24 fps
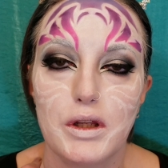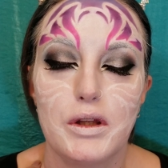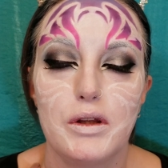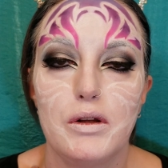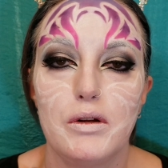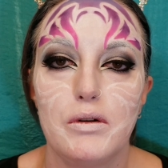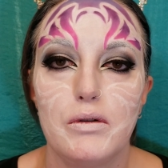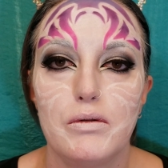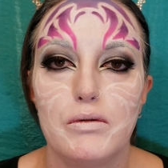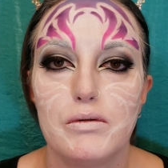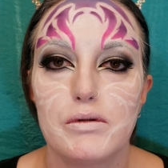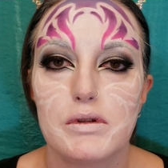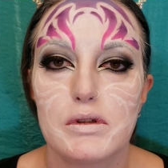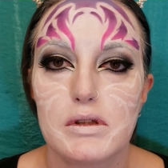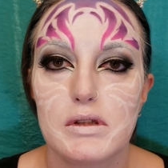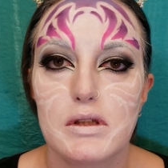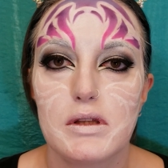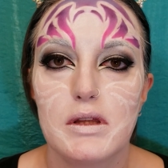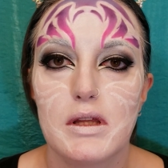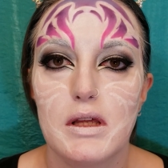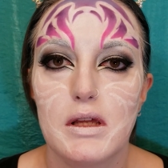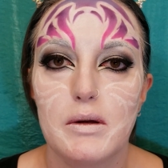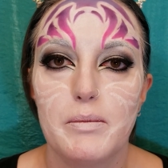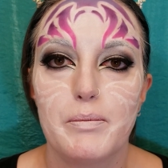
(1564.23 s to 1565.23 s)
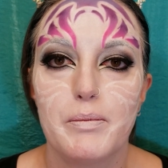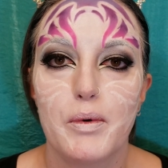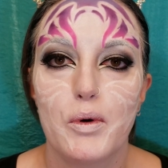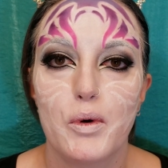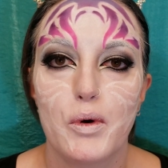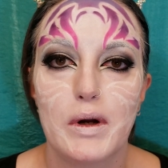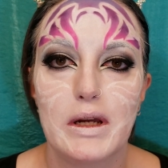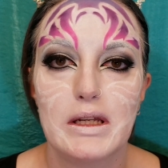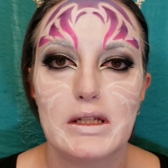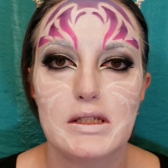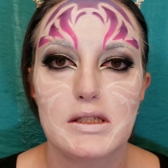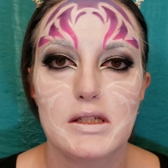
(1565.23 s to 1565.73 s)
use the
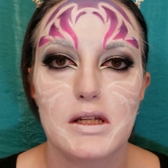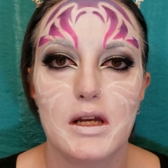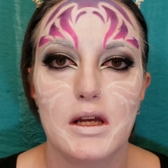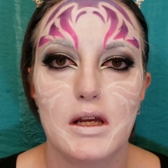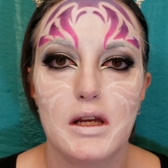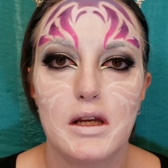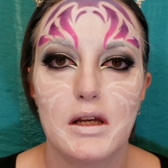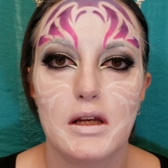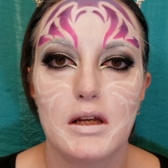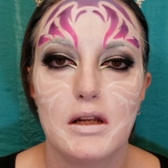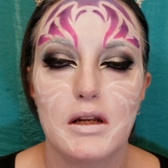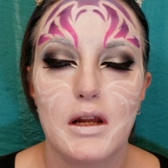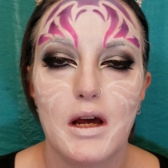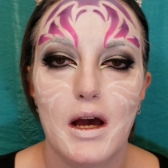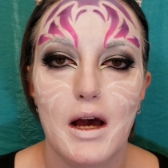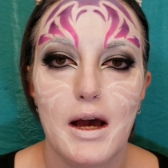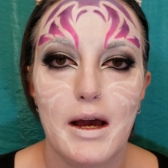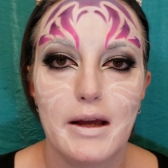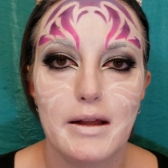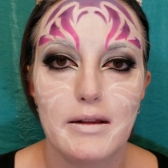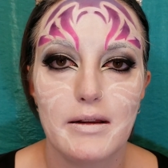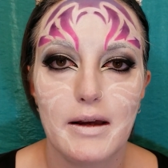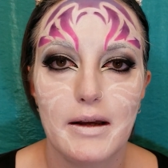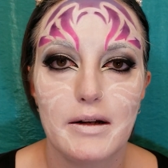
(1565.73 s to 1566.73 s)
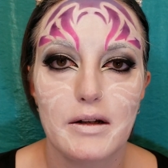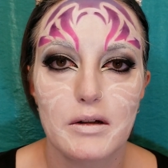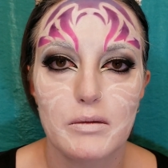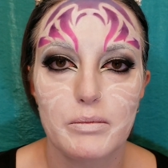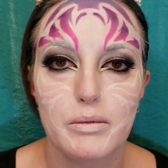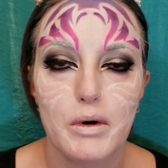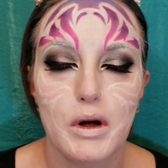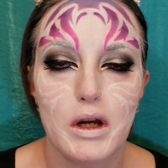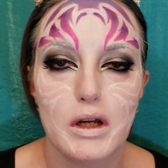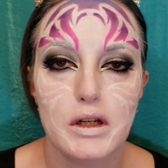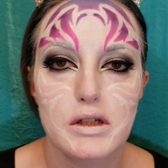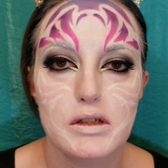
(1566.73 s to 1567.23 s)
pointed eyeliner
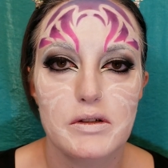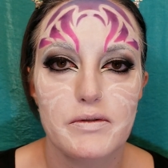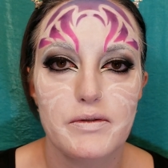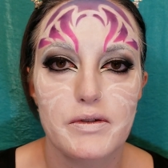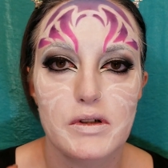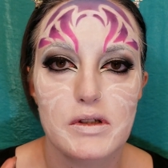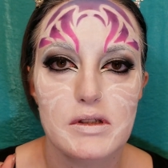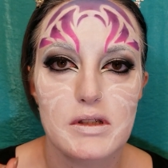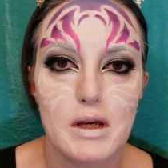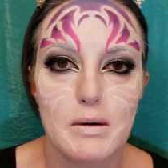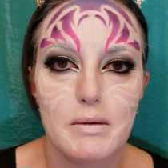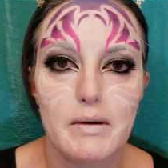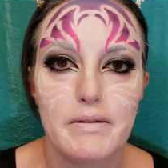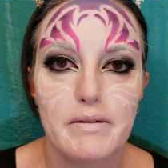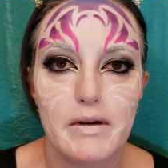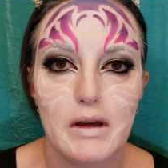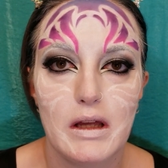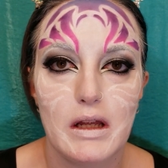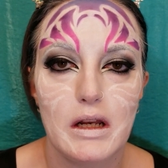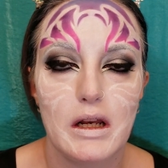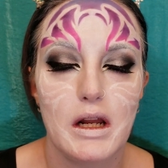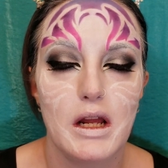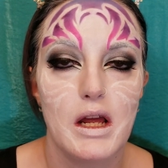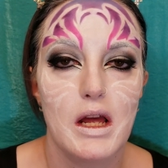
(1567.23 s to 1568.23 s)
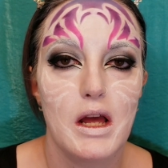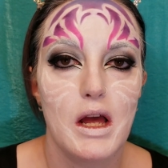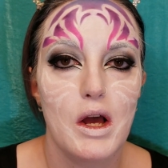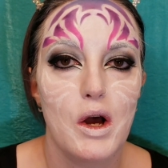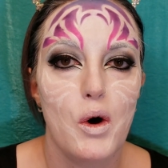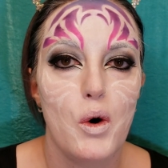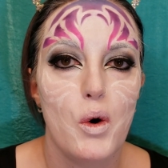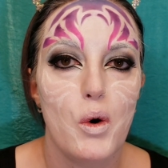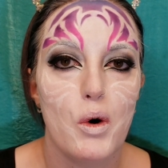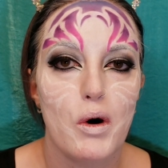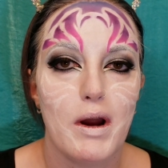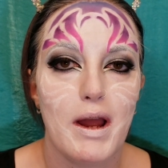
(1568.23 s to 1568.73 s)
brush for some of it,
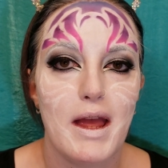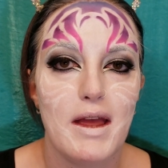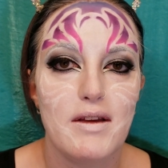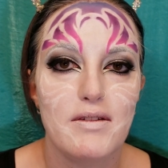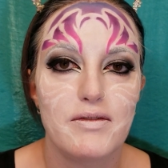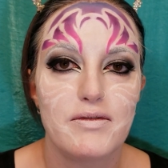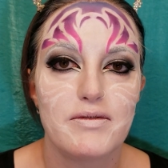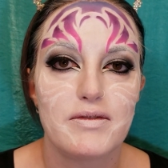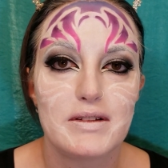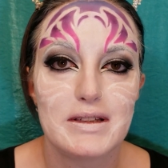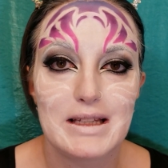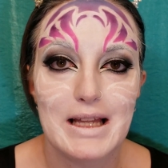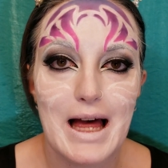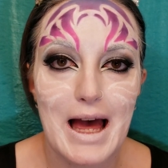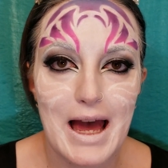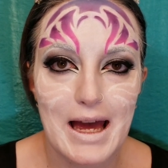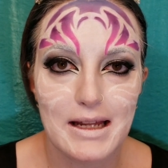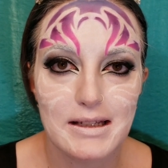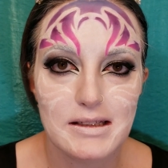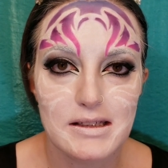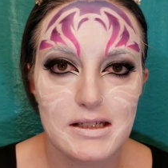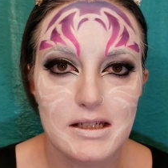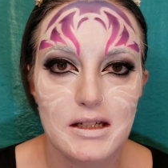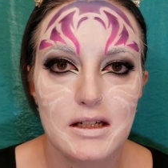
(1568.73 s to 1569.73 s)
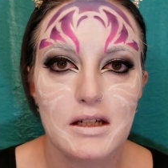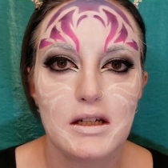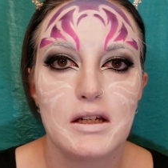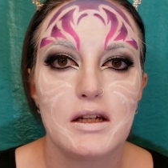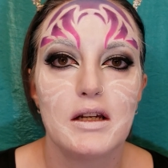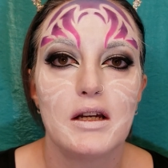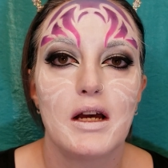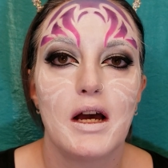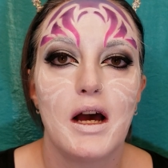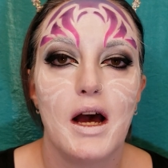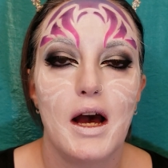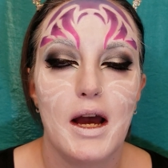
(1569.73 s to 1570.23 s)
or a flat
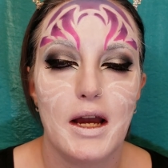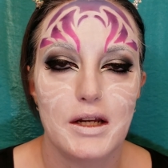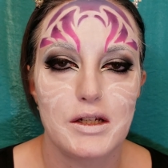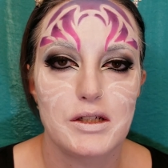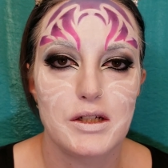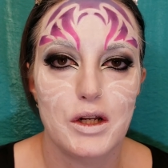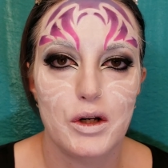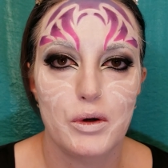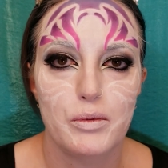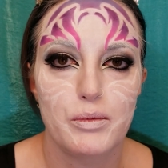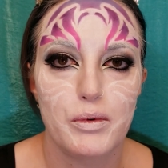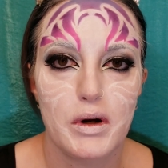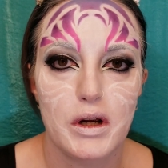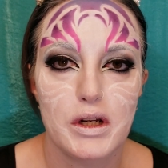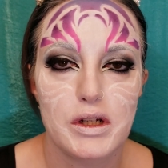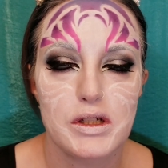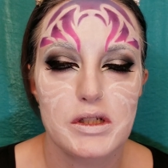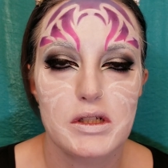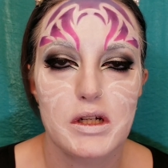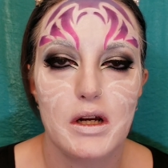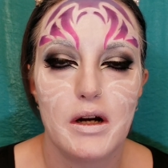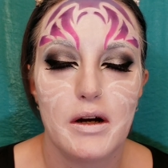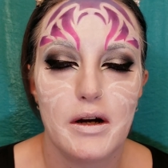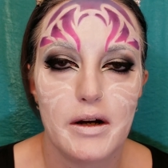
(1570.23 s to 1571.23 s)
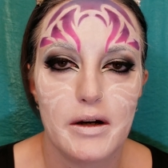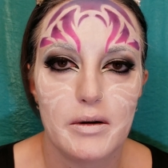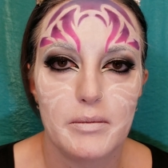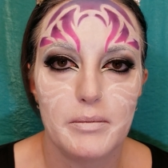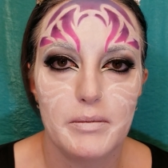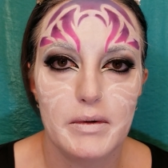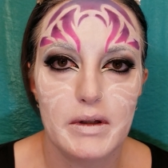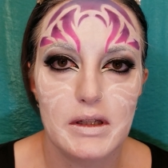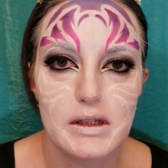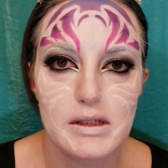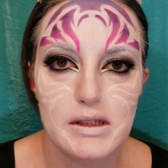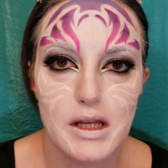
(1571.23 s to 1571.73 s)
eyeshadow brush
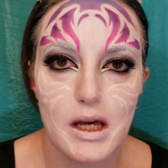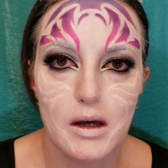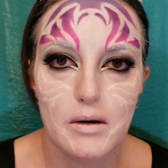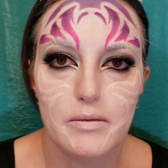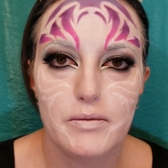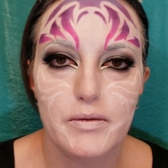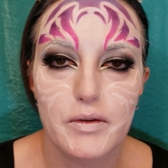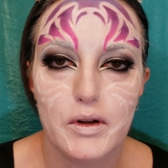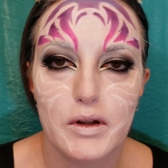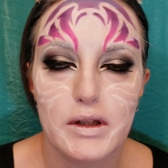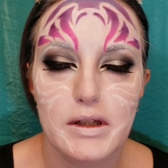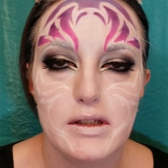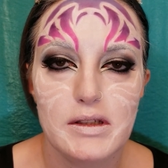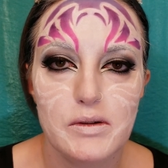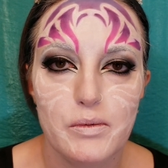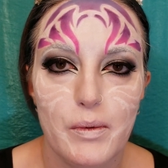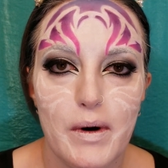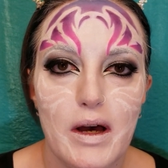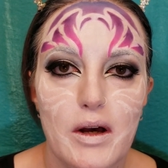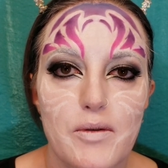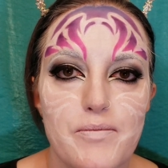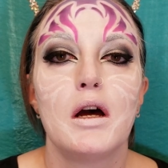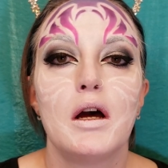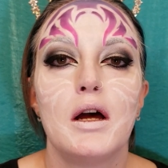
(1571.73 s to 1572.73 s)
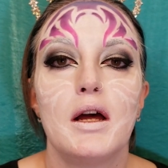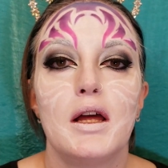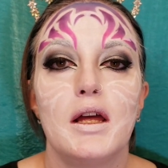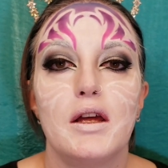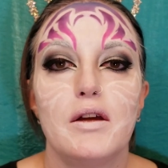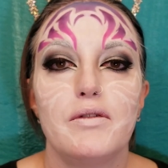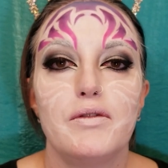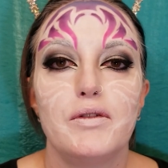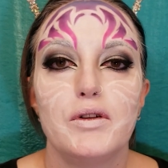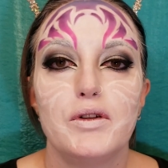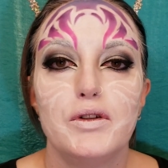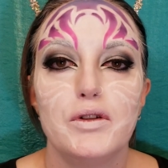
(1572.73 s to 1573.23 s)
is helpful as well.
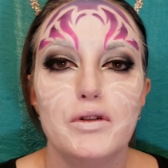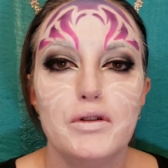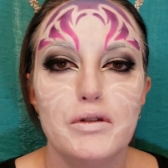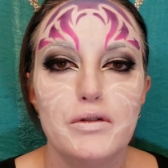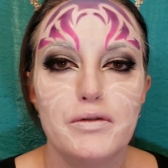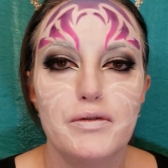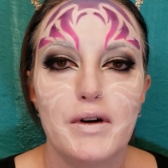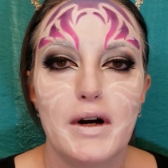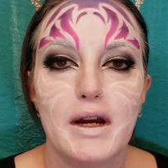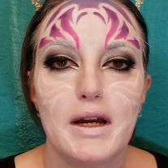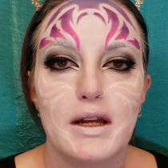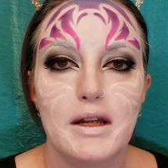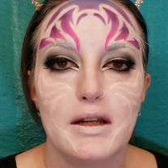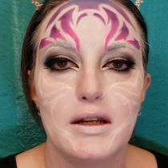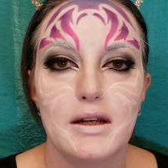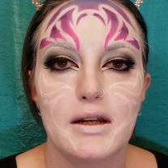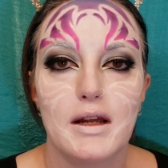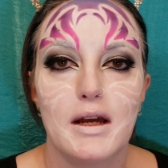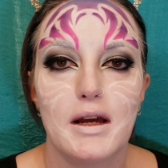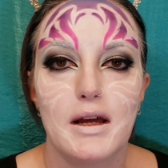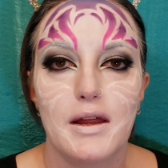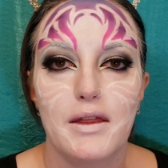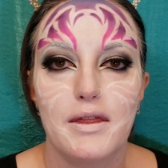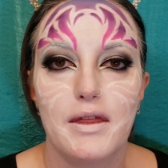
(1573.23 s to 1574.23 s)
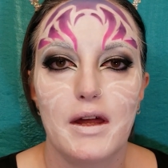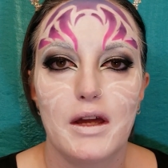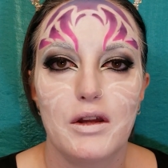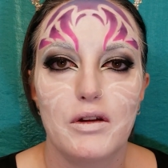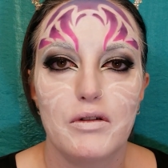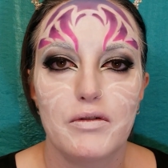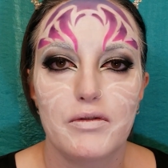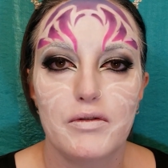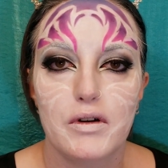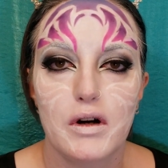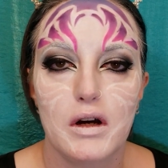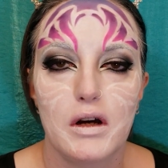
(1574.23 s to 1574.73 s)
If you do find that
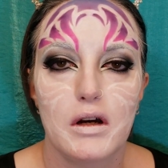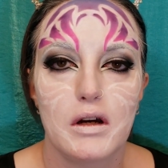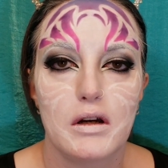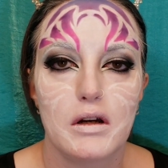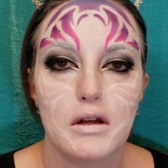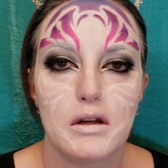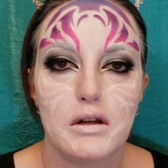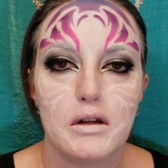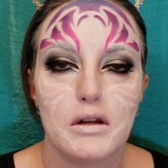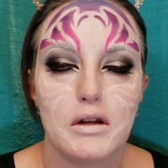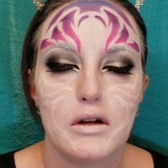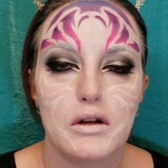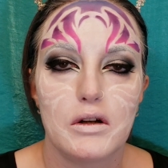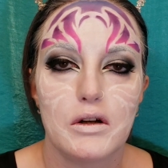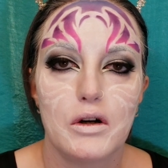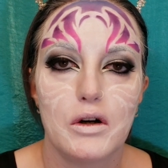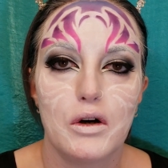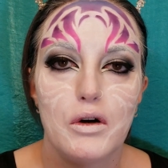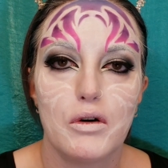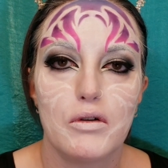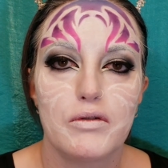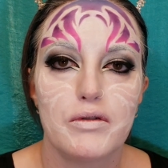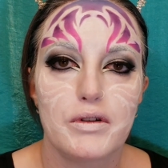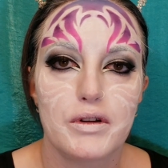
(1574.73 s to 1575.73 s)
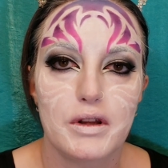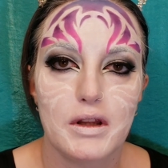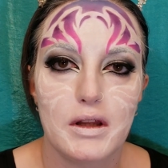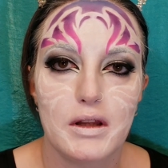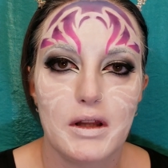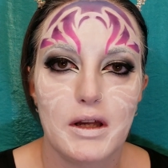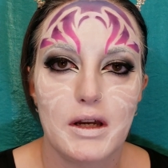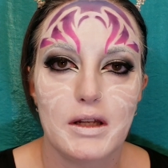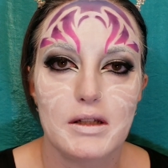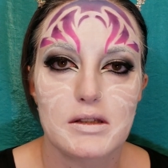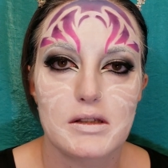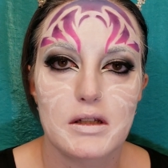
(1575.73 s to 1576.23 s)
you've gone over the
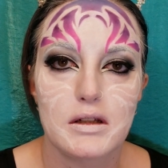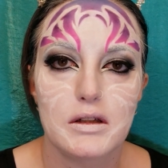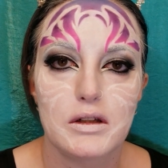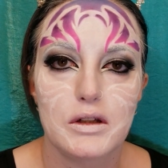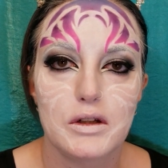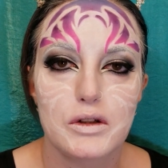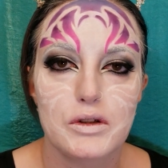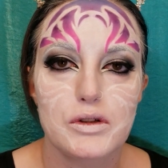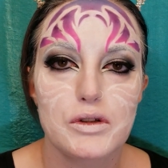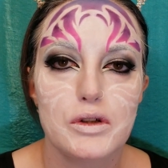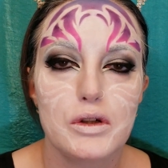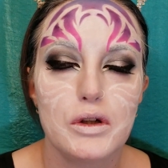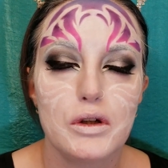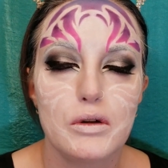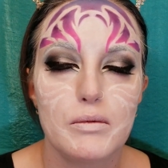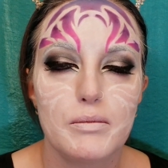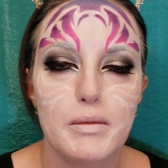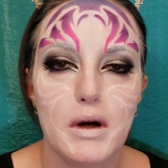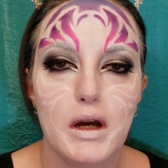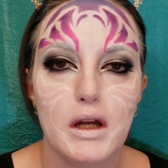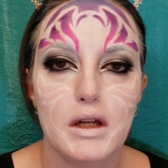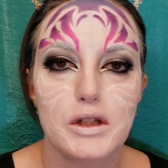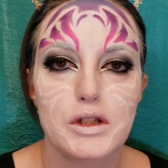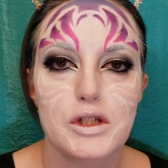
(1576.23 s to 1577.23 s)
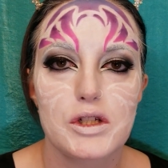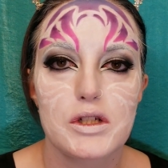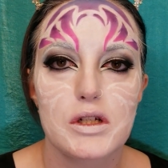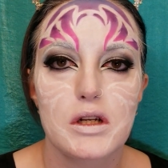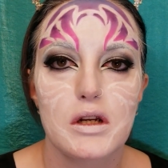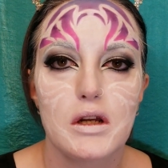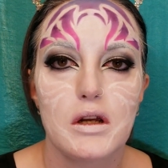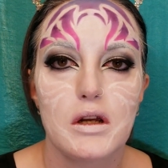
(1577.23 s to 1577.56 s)
lines a little too much,